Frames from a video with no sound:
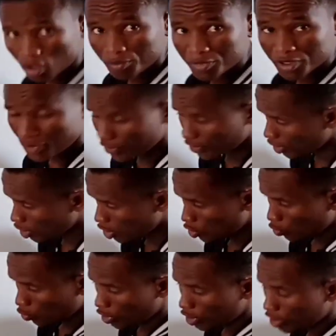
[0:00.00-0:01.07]
rate of breathing
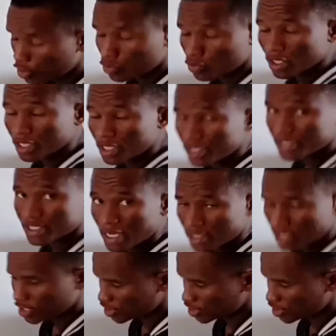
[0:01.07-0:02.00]
will lead to increased gas